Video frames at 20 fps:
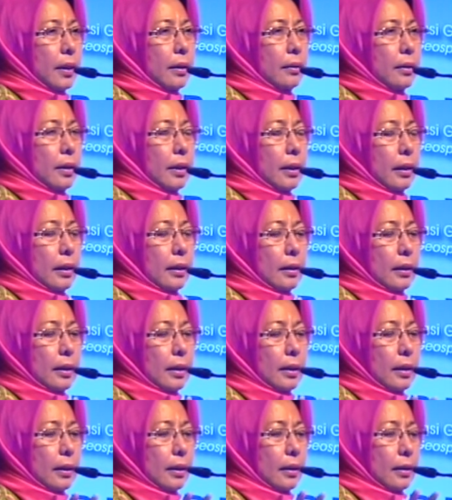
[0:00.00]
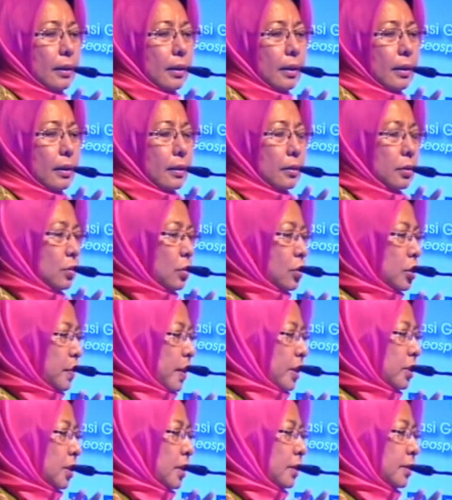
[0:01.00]
the
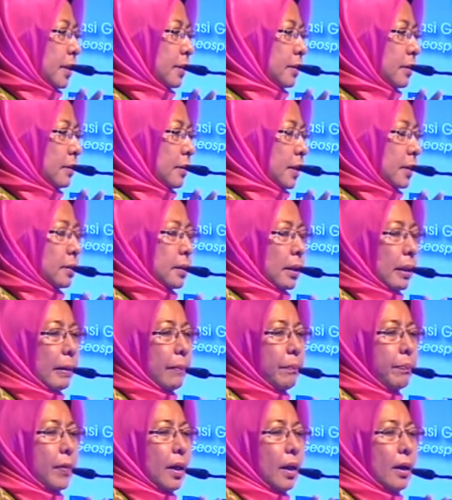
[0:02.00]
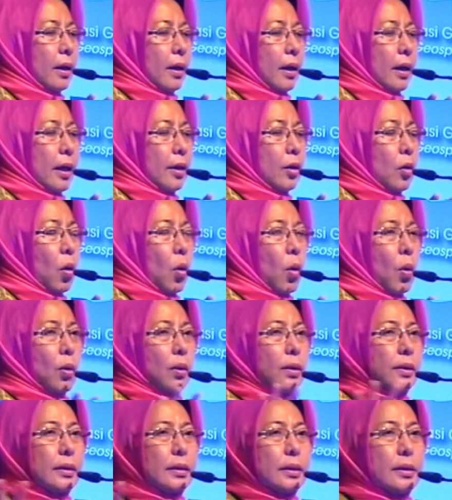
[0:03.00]
geospatial data and
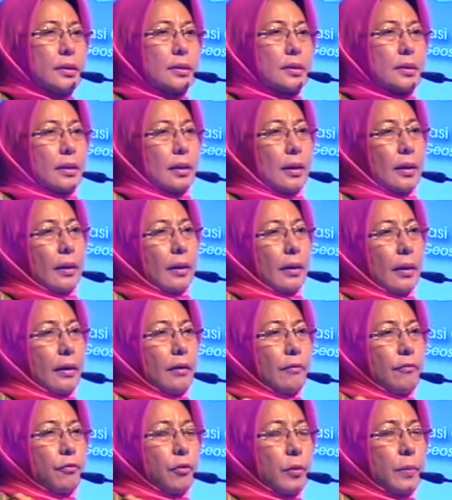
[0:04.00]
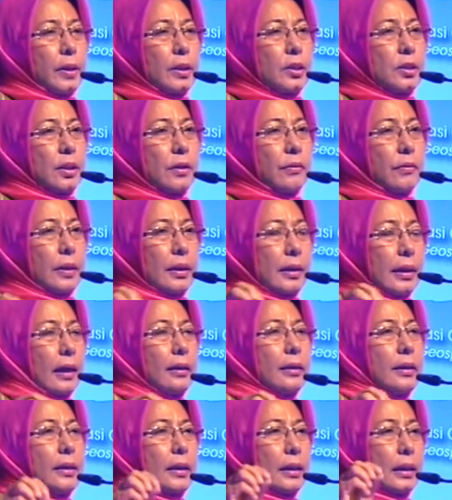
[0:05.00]
all this information
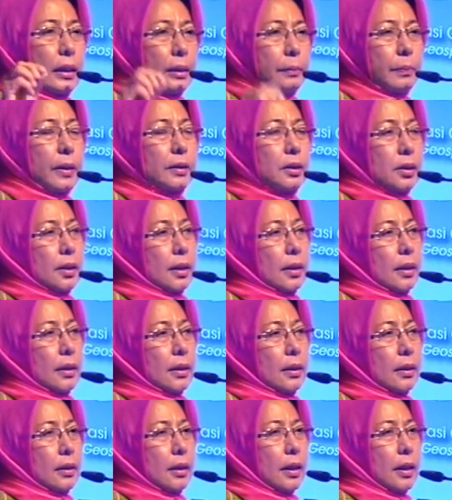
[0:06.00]
regarding a particular